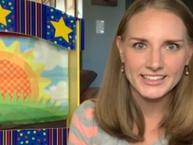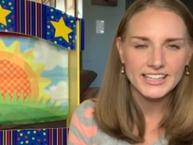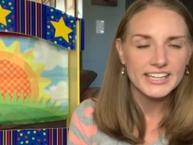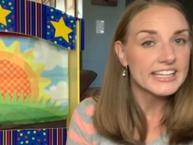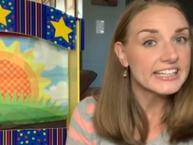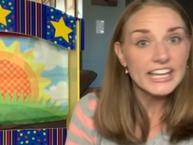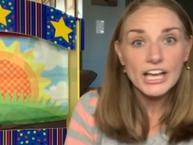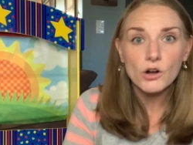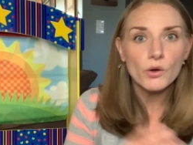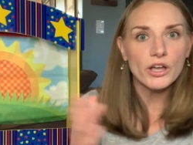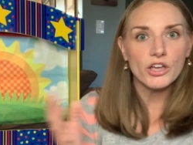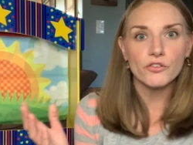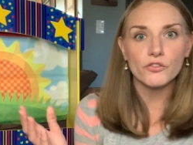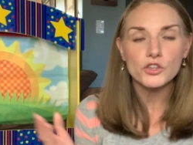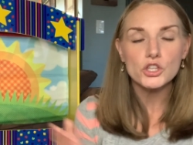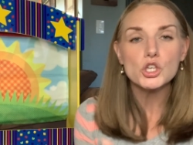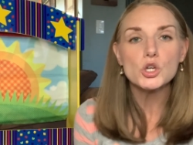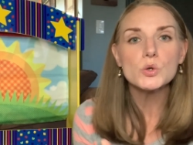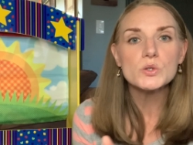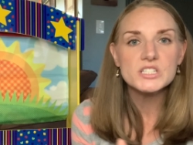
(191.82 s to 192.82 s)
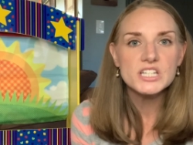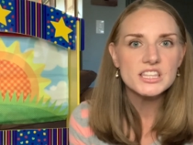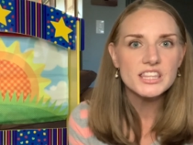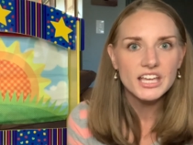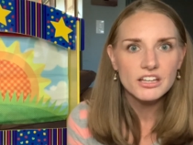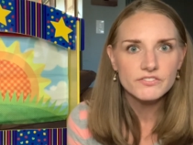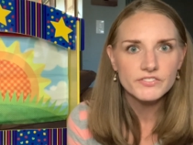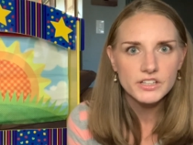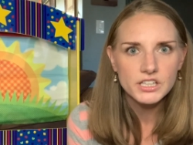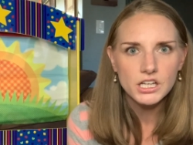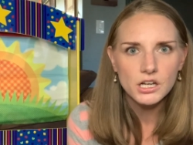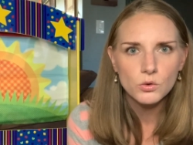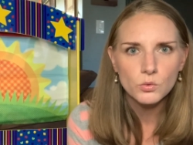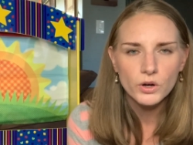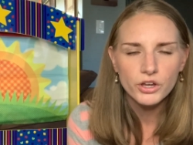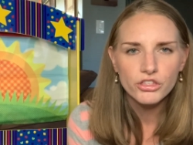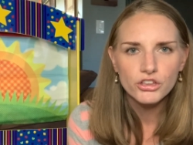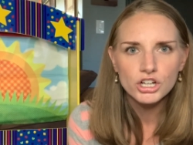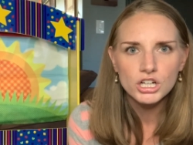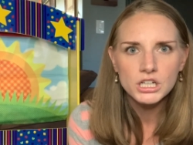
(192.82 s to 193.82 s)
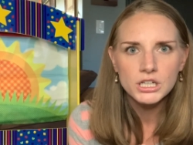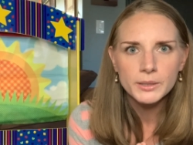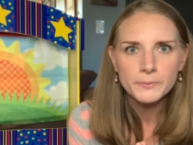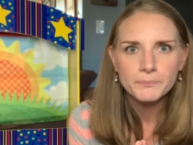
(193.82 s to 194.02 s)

Now, if you did that video with her,